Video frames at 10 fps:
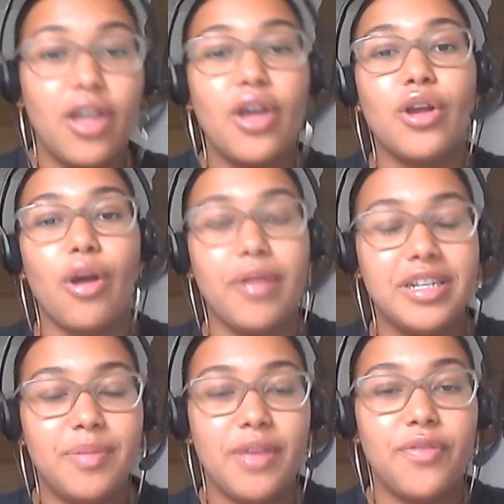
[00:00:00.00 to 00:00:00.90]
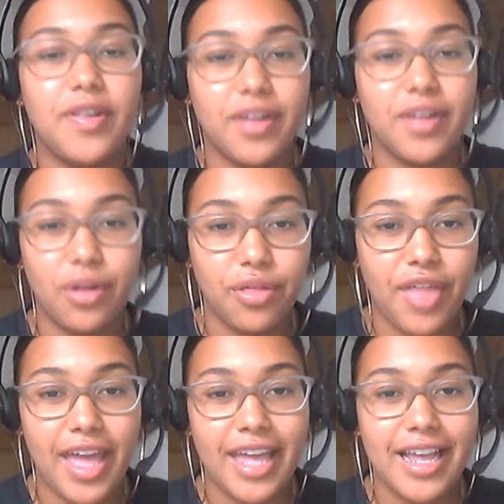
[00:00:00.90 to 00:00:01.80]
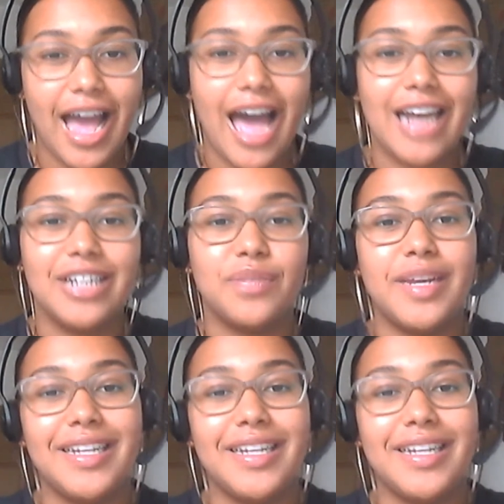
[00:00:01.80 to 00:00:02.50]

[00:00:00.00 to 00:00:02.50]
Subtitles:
going to be a physical thing, and we